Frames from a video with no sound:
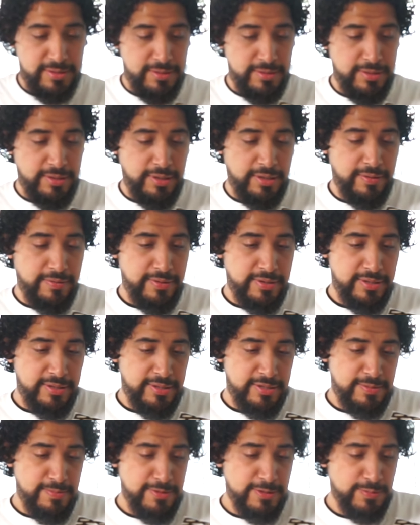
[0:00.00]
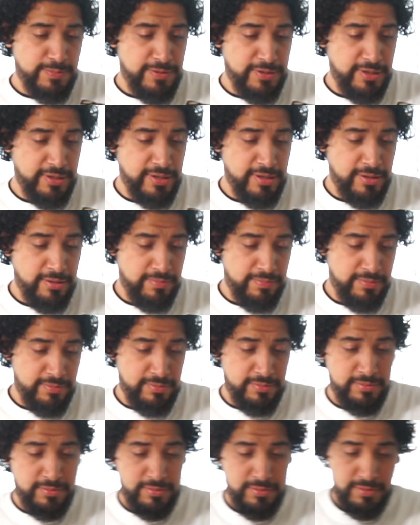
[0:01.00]
You know what, this smells pretty dope.
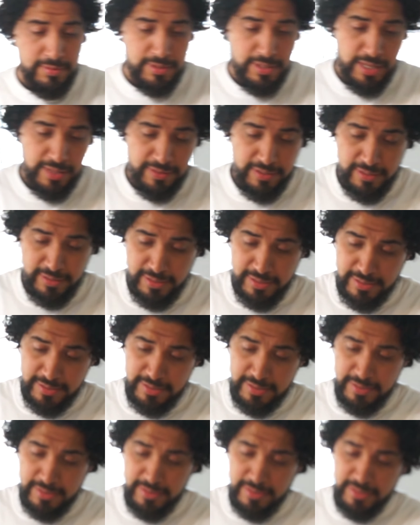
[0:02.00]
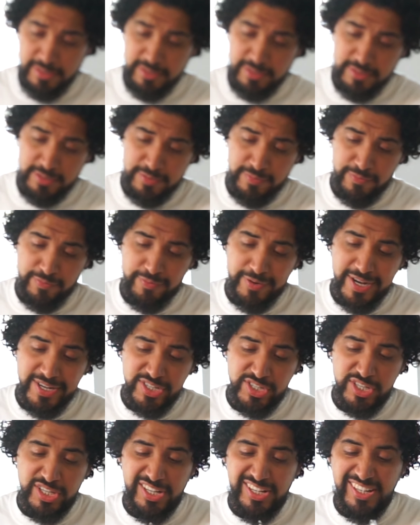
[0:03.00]
I think this is
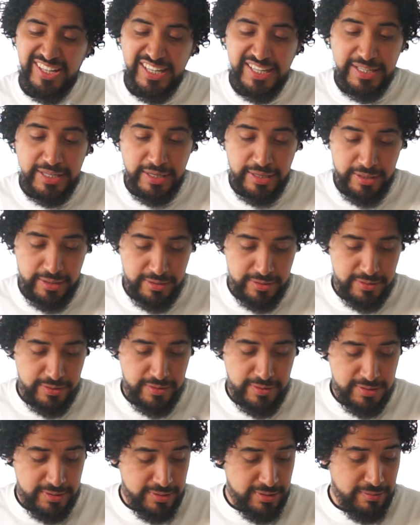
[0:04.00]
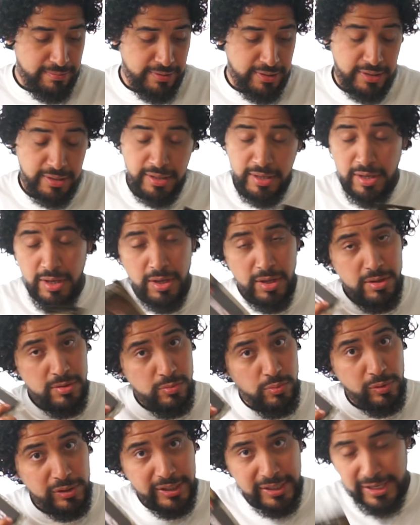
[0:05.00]
fresh linen. So this is gonna be
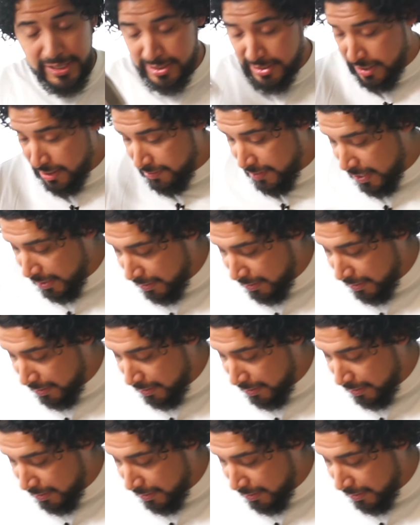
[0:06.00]
really nice. Thank